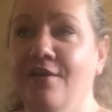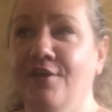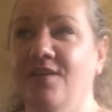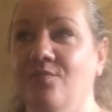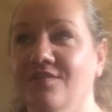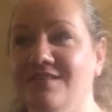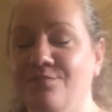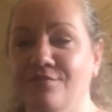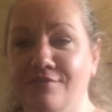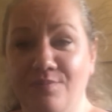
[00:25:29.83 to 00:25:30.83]
He was
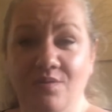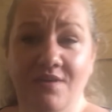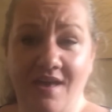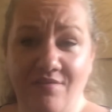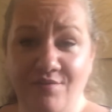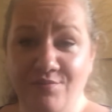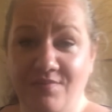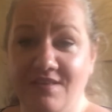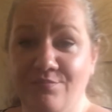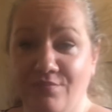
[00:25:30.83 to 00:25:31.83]
supposed to be going half-hours with
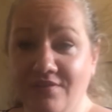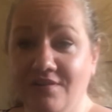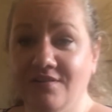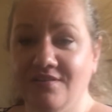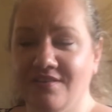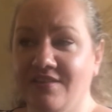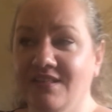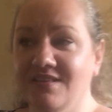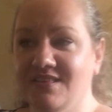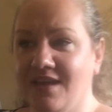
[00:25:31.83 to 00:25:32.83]
his brother because I think
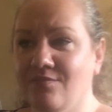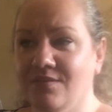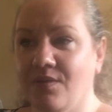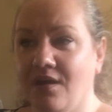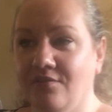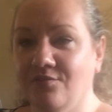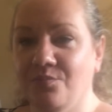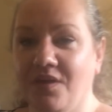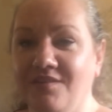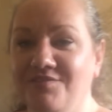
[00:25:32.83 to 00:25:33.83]
the set was about
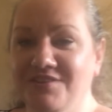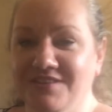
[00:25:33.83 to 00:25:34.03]
£100.